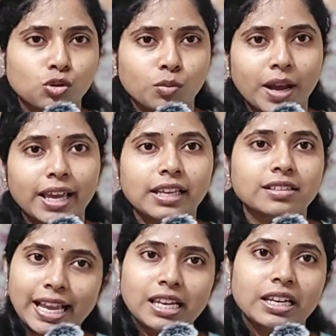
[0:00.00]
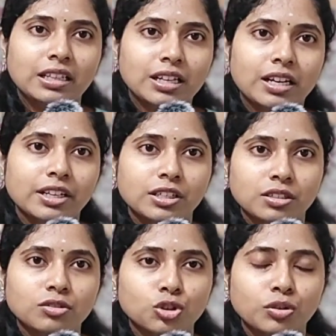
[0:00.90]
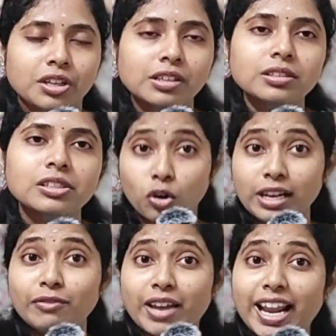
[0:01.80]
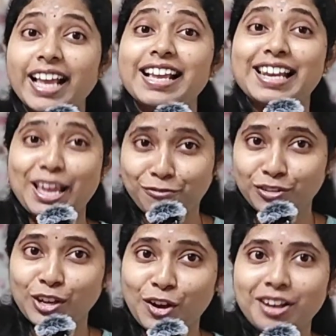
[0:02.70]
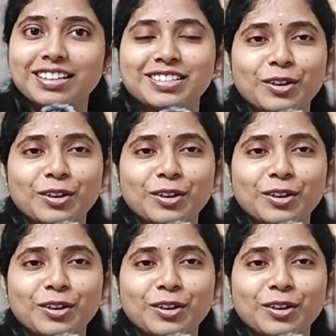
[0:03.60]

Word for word: to my second and third year juniors only when I left the college.